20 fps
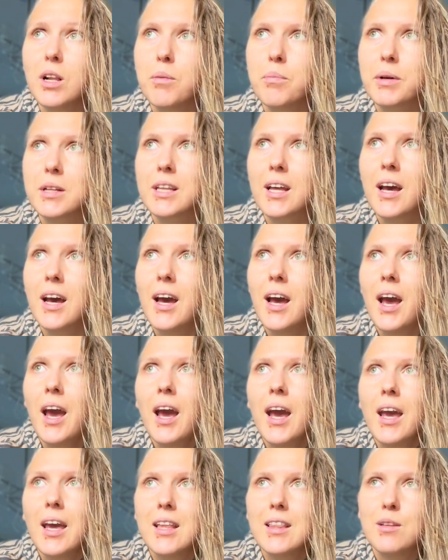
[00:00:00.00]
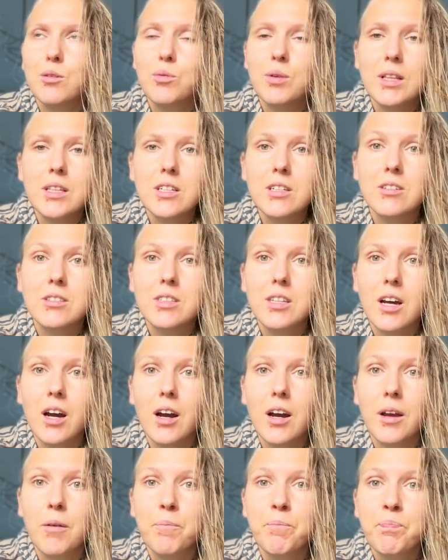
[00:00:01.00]
But in the winter
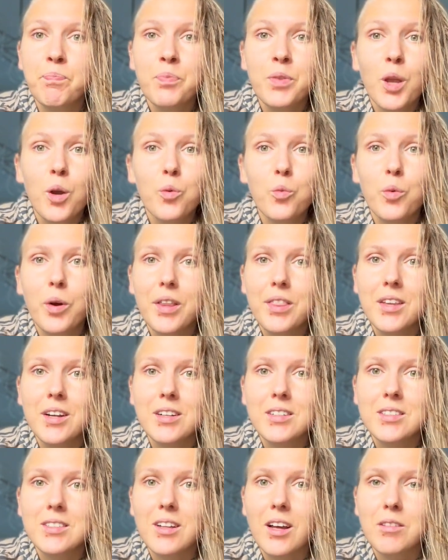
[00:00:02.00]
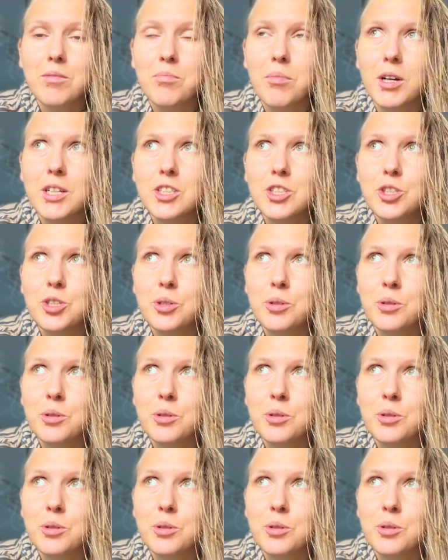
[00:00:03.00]
time, when there's not much,